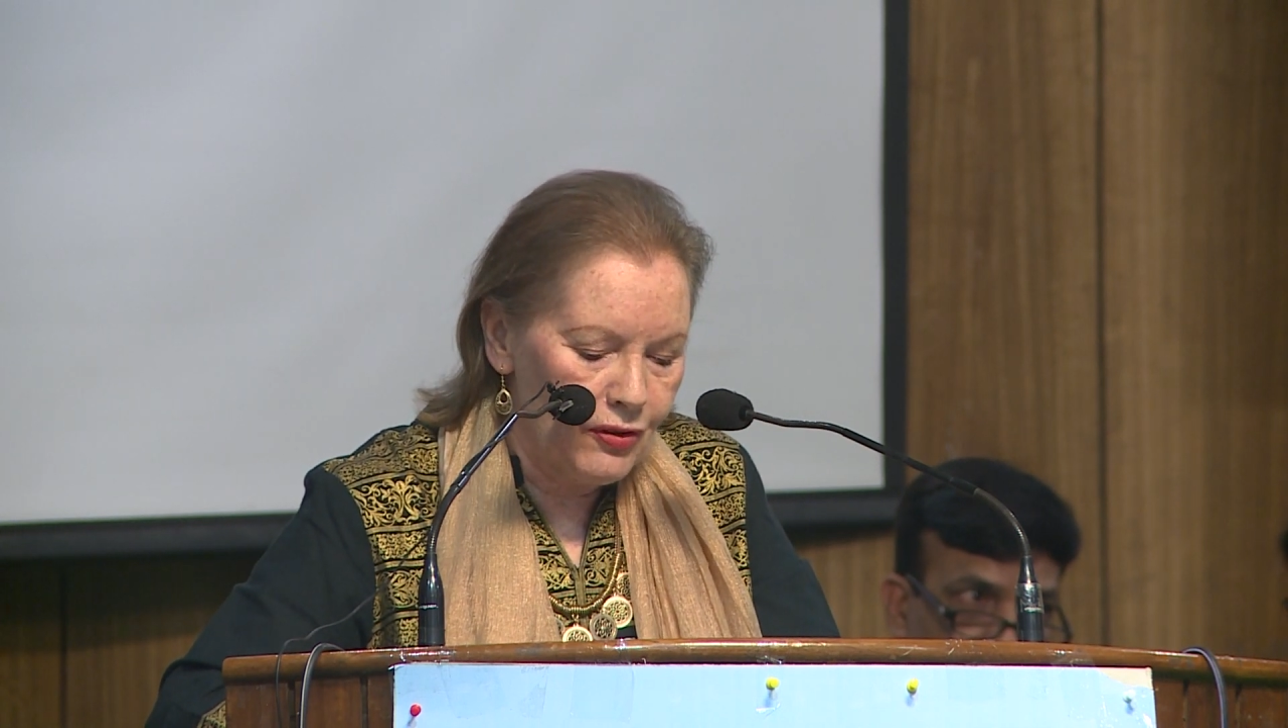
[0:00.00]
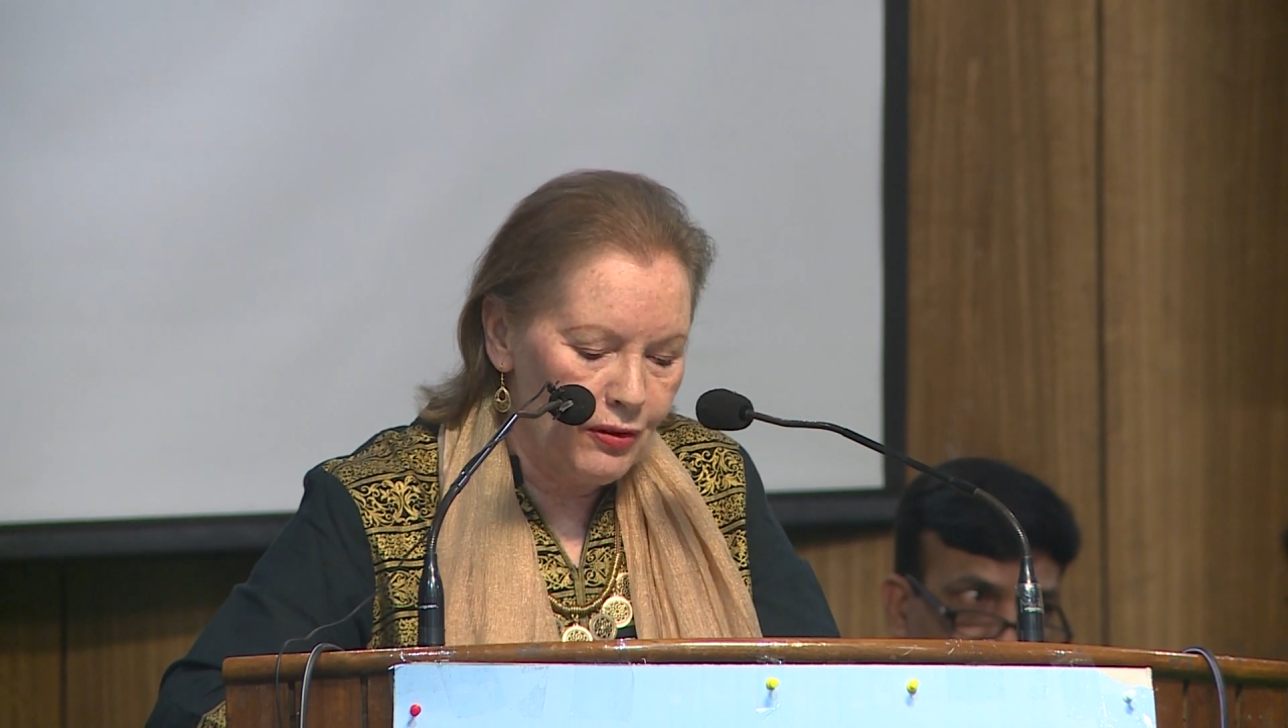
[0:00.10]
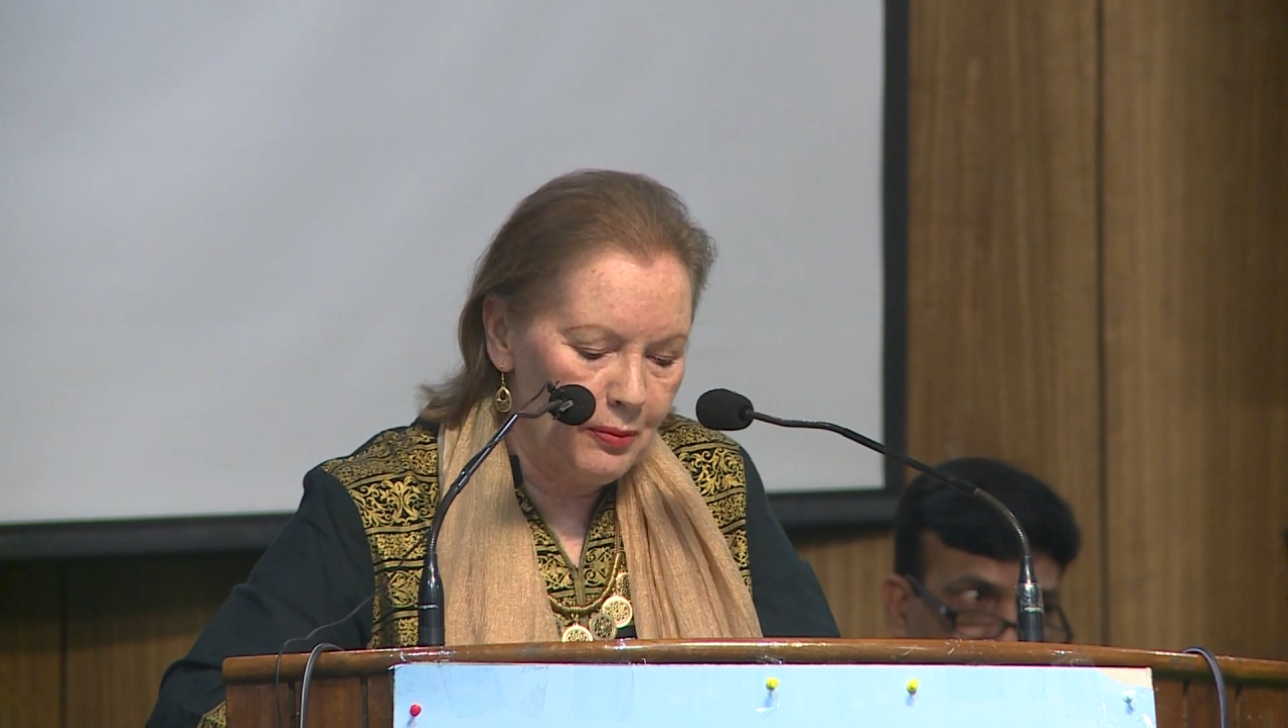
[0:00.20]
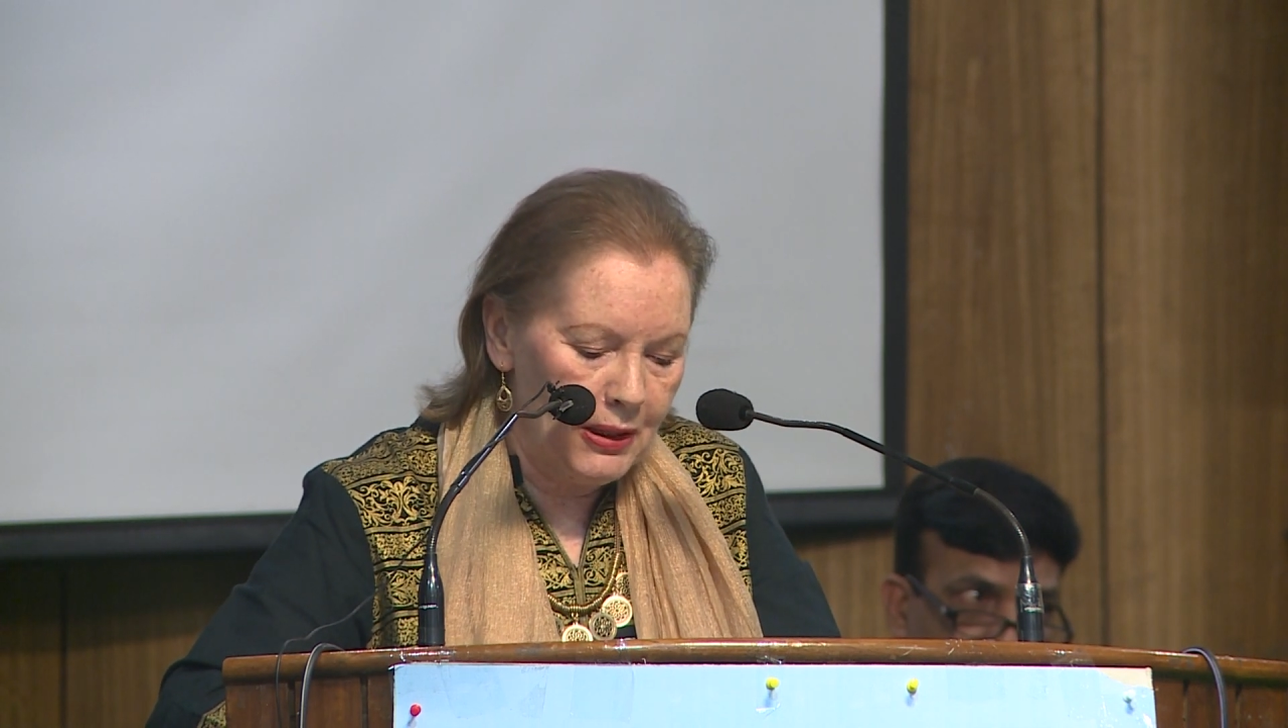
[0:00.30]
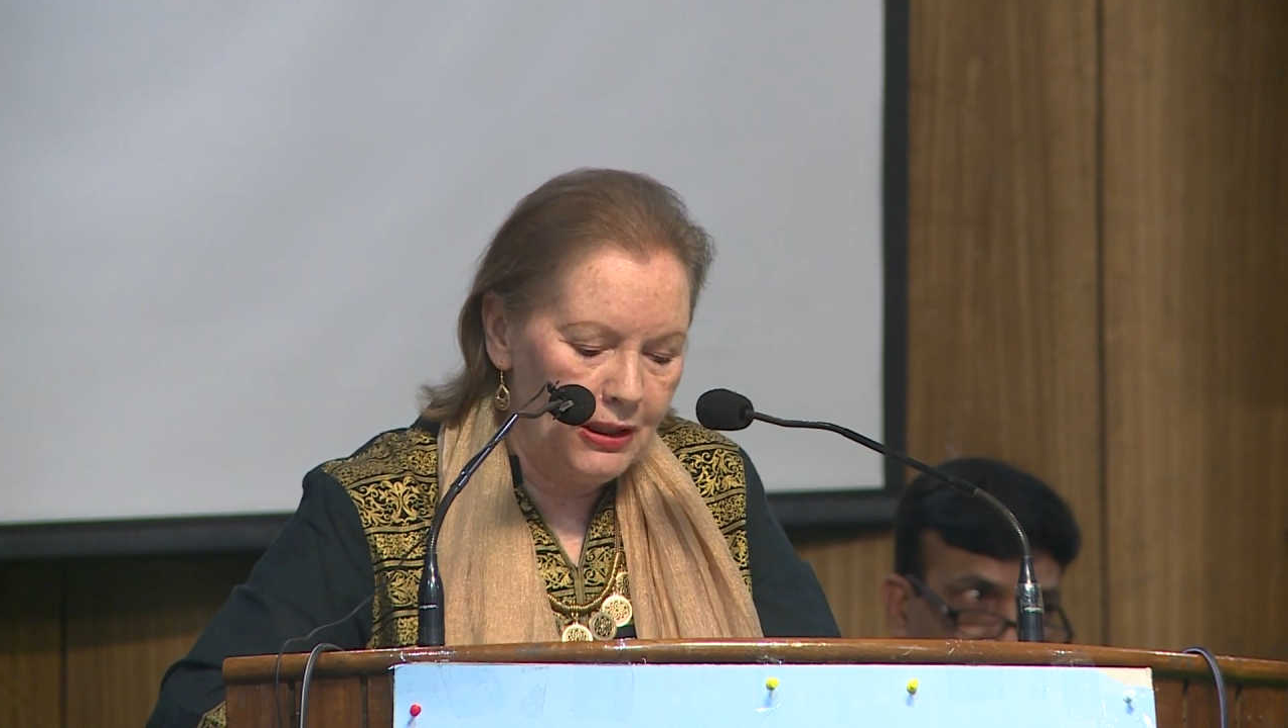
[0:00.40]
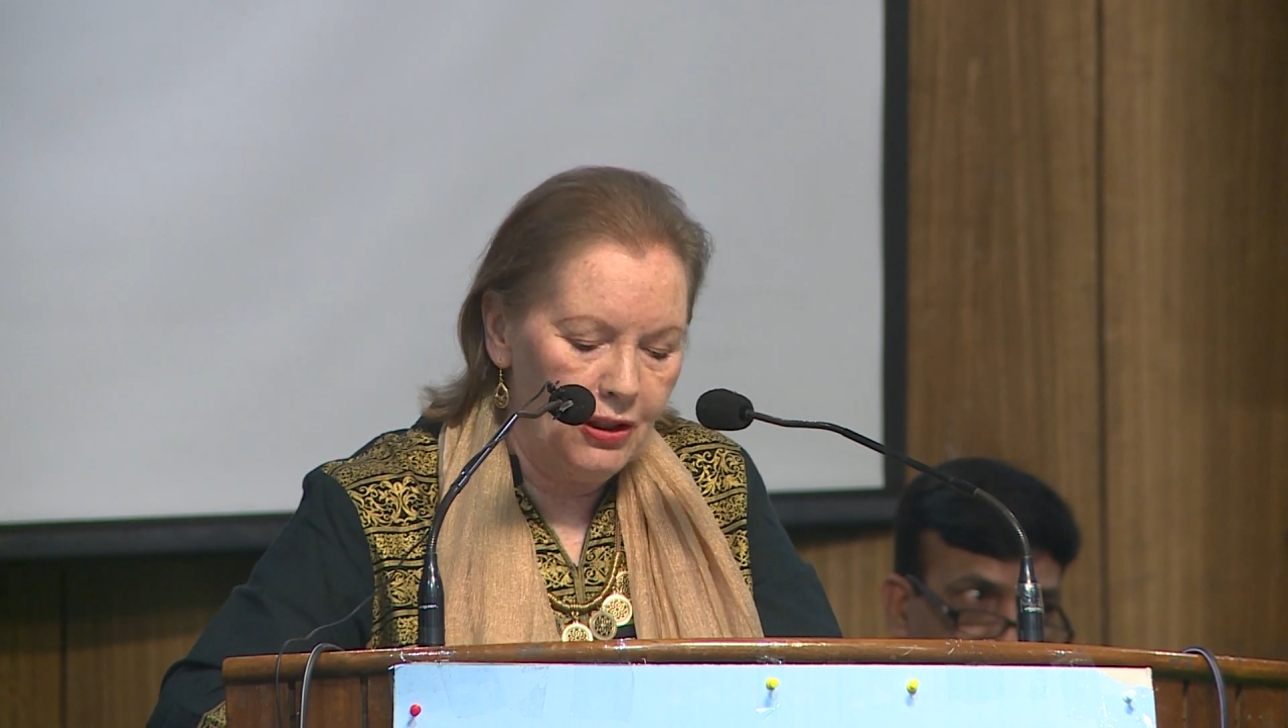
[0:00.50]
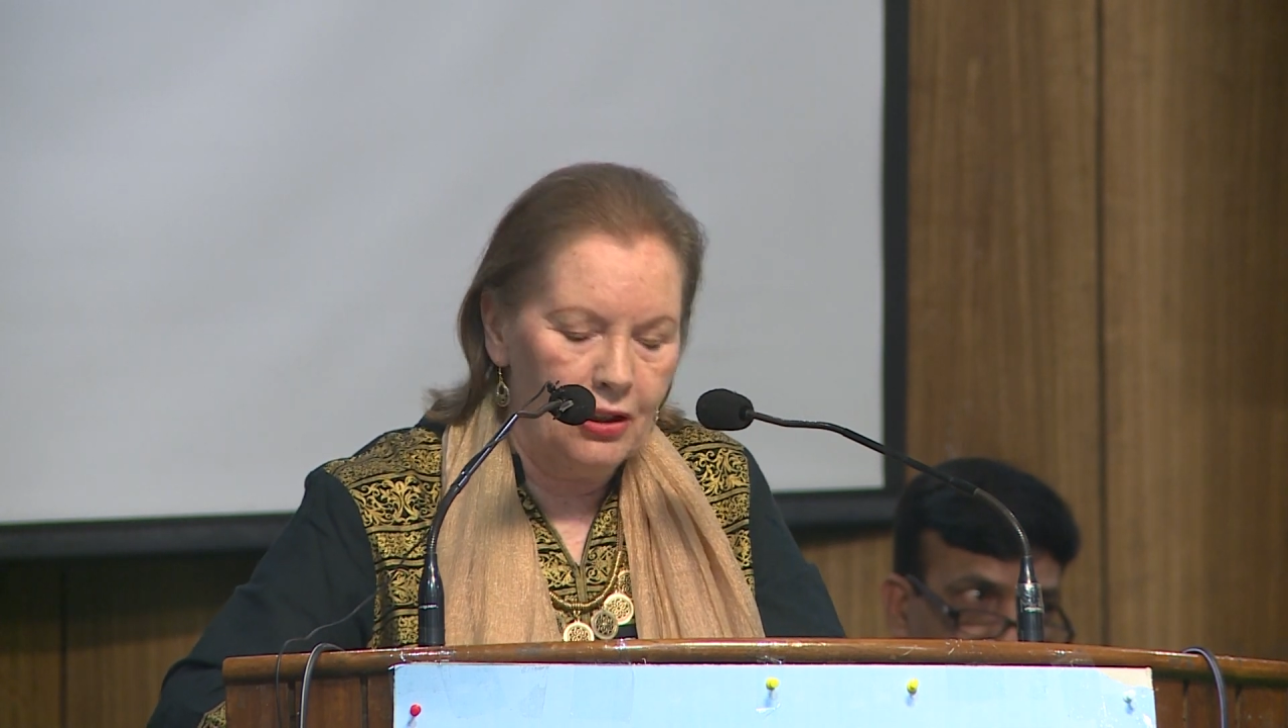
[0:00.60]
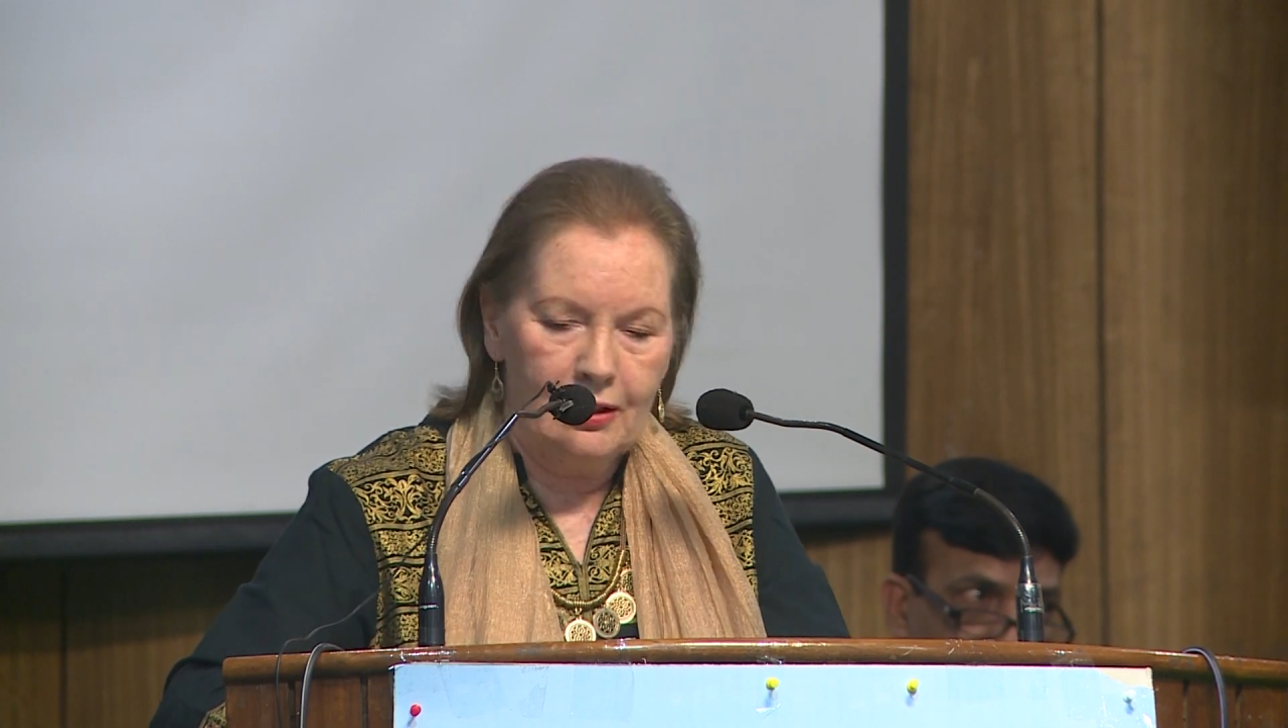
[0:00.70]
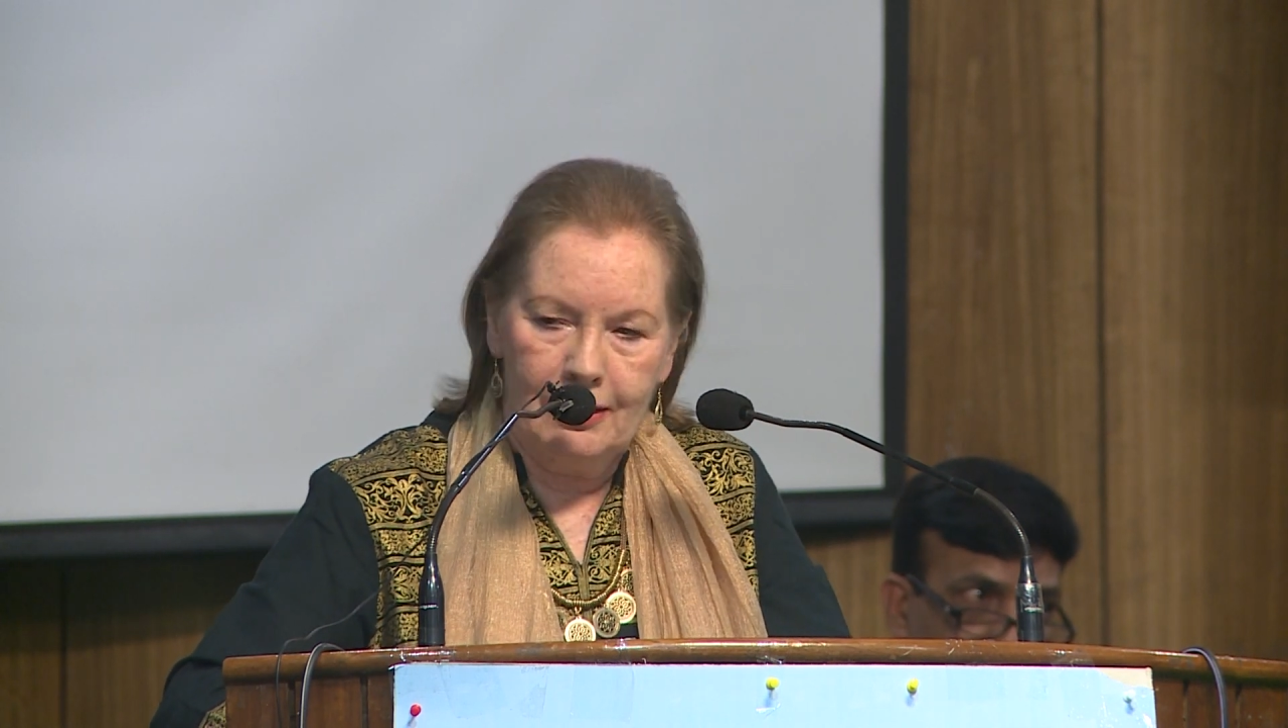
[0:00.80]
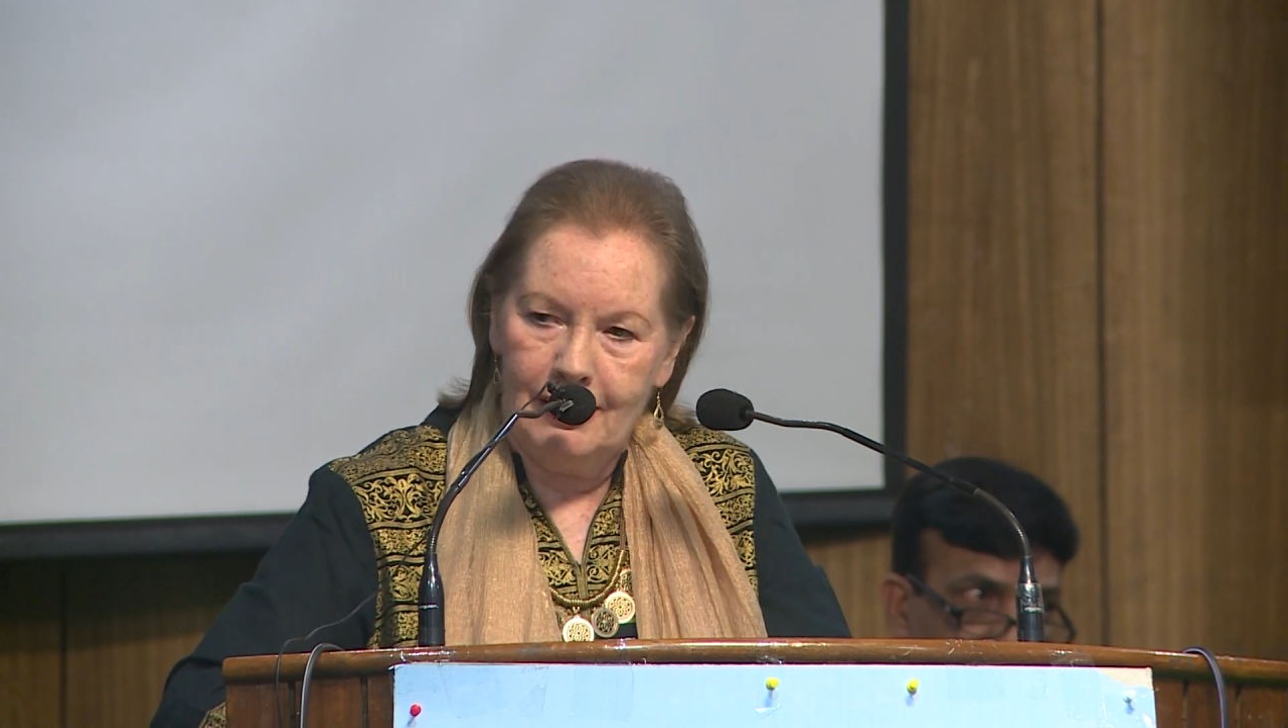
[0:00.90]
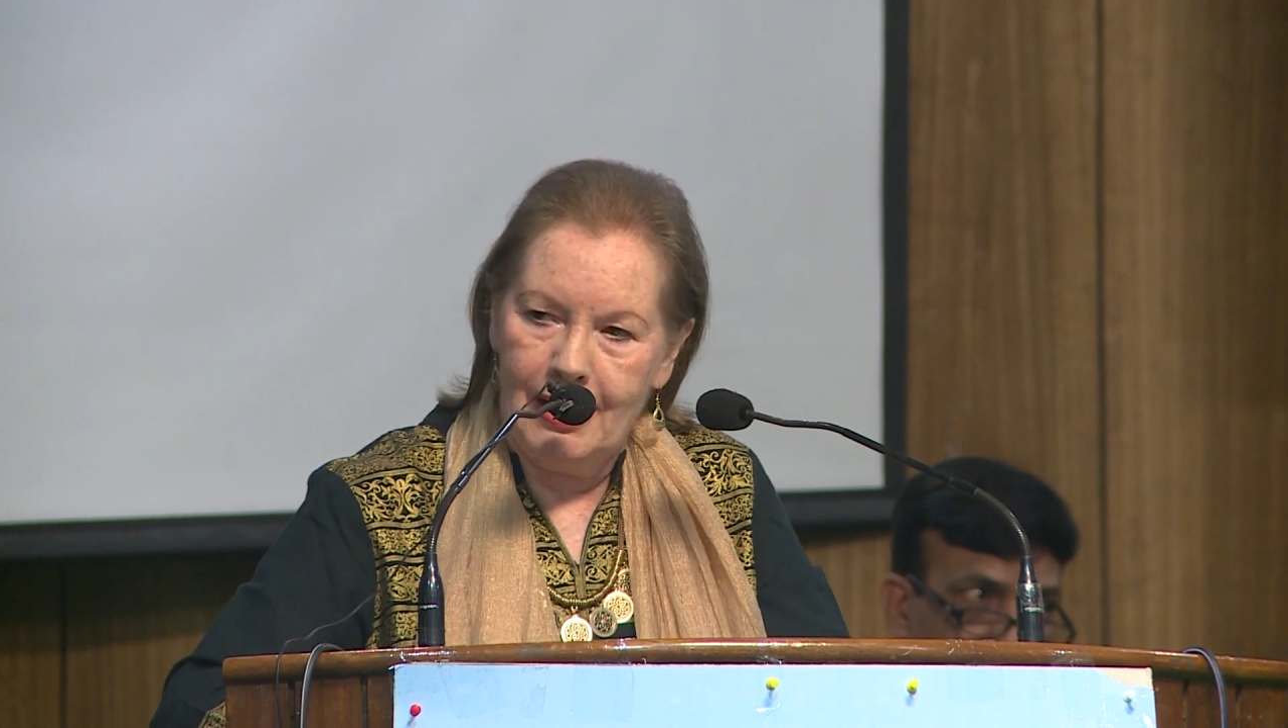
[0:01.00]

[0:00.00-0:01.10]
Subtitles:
to be on